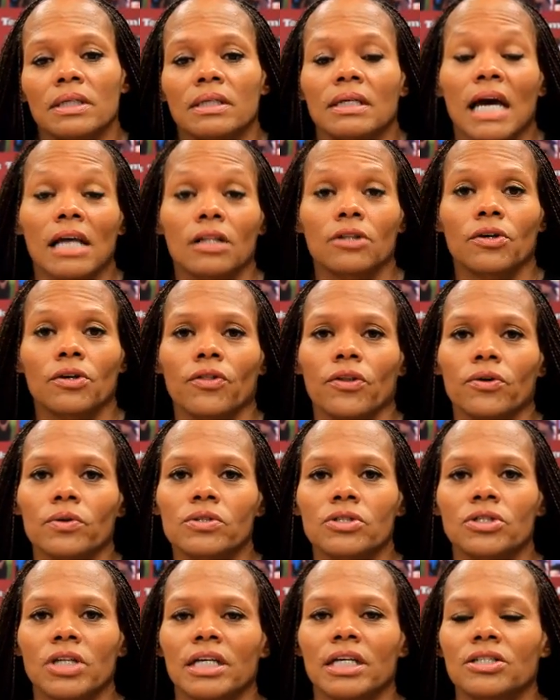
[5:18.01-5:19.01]
and I learned
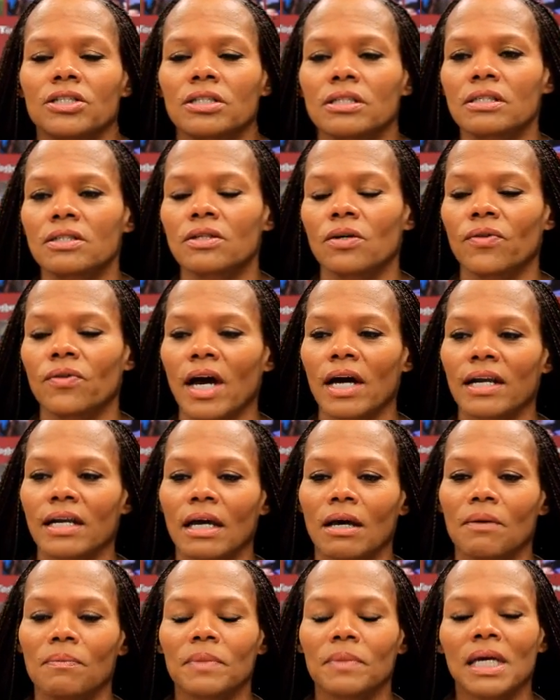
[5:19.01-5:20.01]
those changes, so that
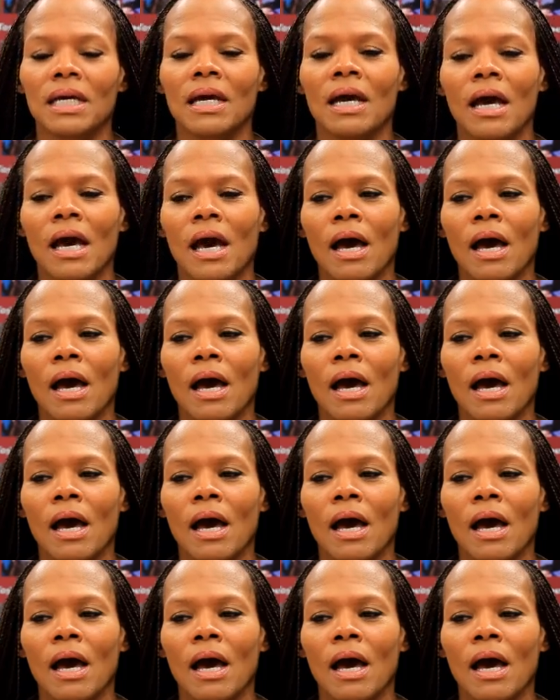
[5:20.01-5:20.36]
helped me.